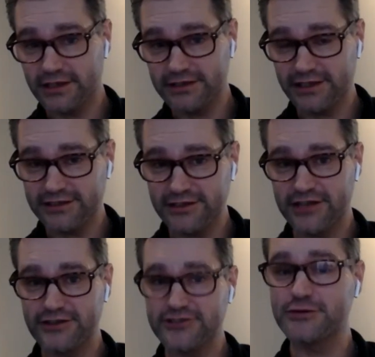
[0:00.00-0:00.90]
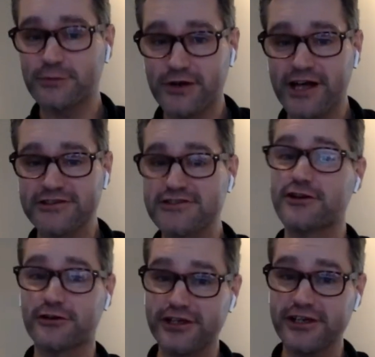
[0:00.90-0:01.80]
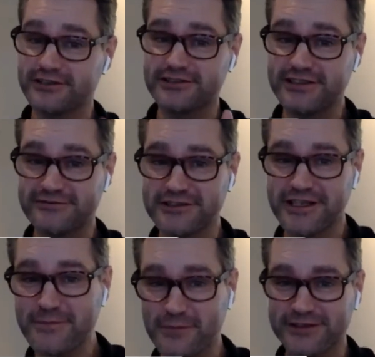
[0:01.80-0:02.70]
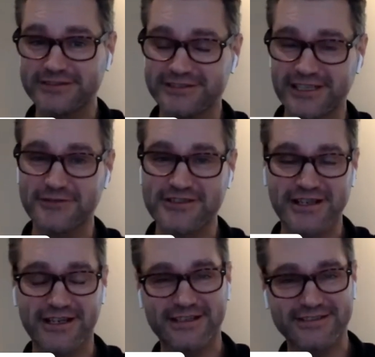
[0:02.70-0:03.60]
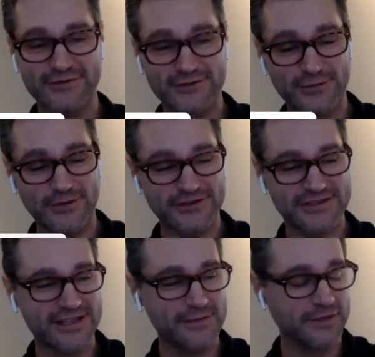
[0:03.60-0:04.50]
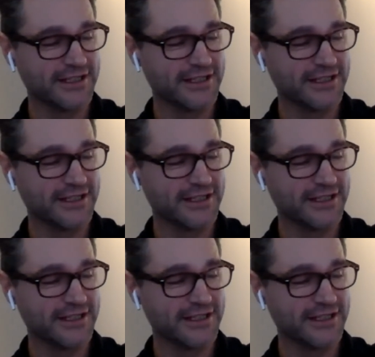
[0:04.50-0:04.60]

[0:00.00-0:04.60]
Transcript: and in Dutch you pronounce it Rogier. It's a different name, but it sounds almost the same.